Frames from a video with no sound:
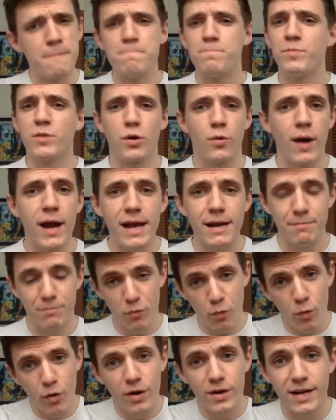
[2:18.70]

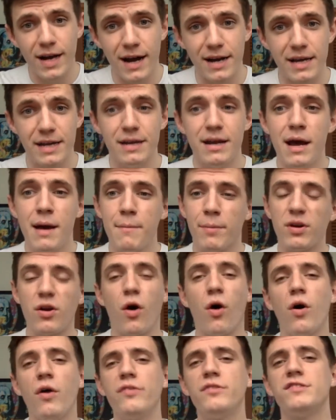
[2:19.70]
great, work on it. But
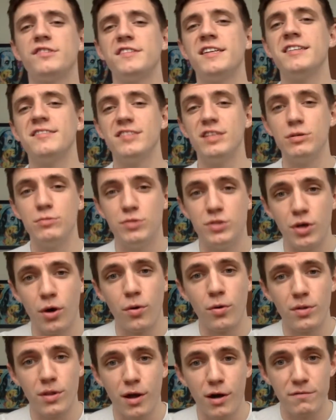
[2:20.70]
all those things that you
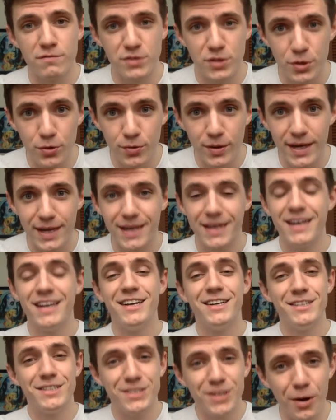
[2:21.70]
don't love doing,
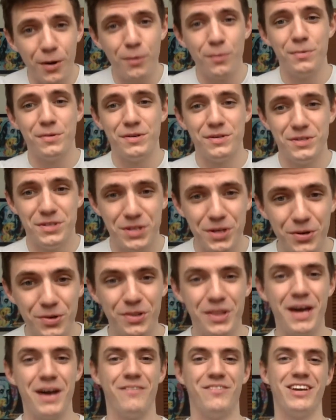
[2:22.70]
don't do
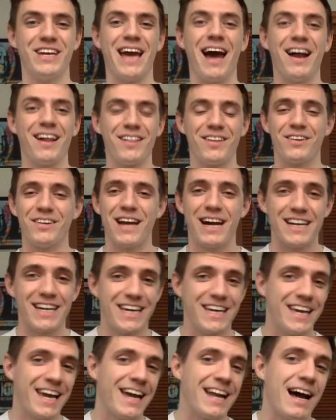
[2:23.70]
them. You gotta learn how to
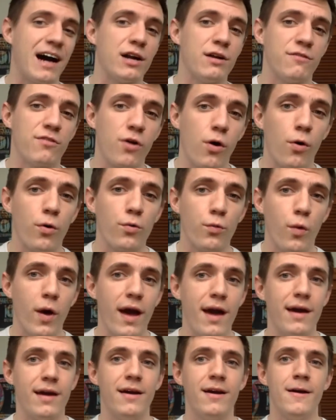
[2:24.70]
get out of your own
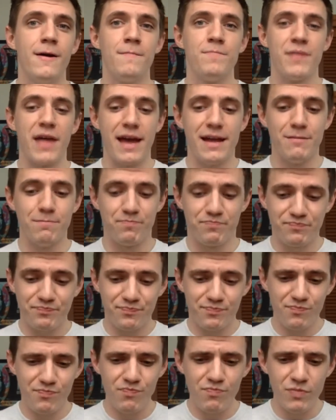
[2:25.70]
way. And
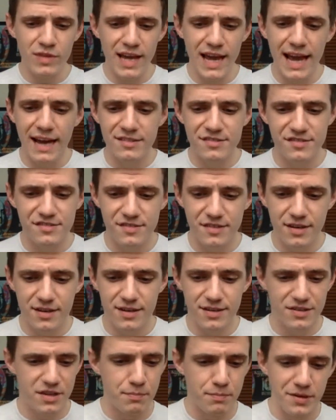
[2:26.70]
as
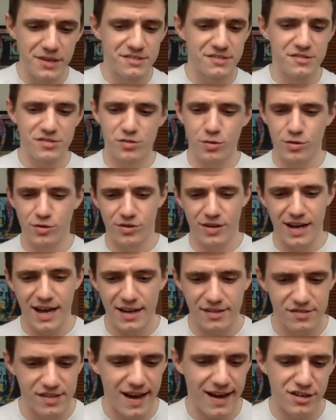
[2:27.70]
the business owner,
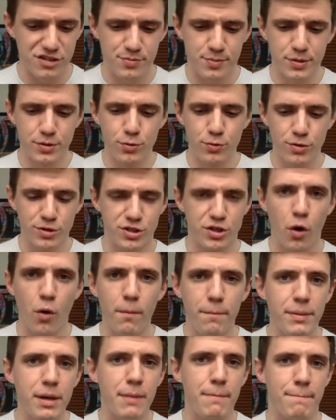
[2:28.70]
as the entrepreneur,
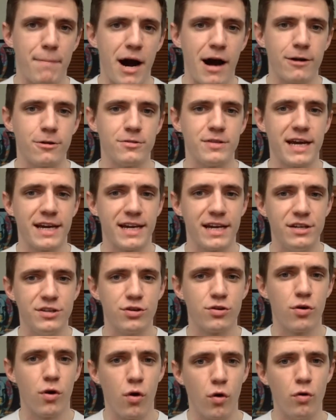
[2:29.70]
don't be a bottleneck in
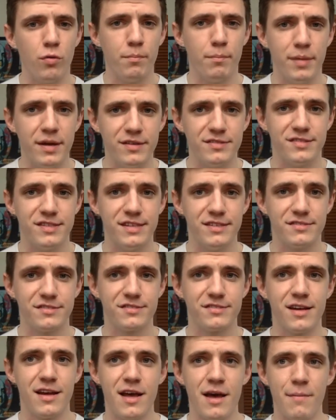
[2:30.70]
your own
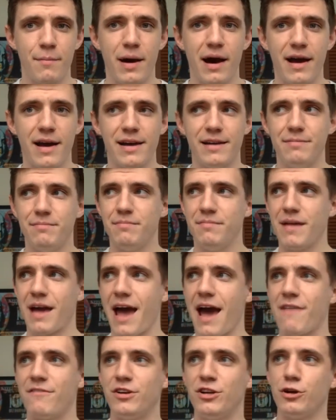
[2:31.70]
business by
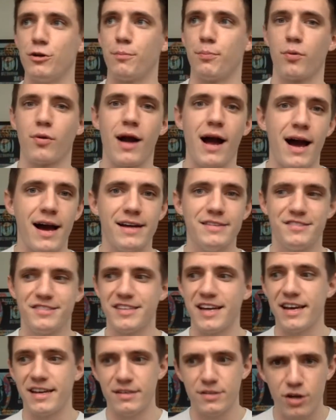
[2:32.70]
having your pride
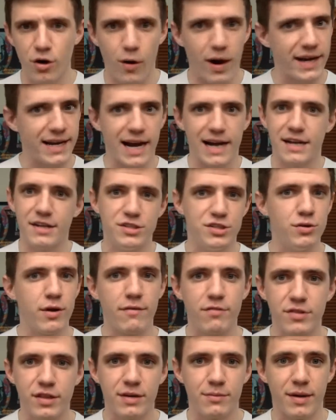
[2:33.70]
say, I gotta do
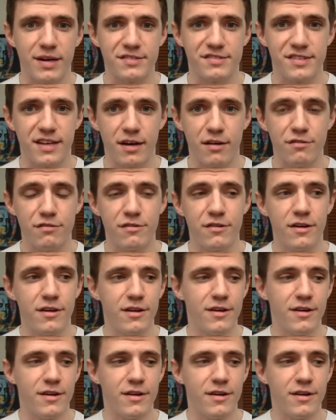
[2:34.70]
everything myself.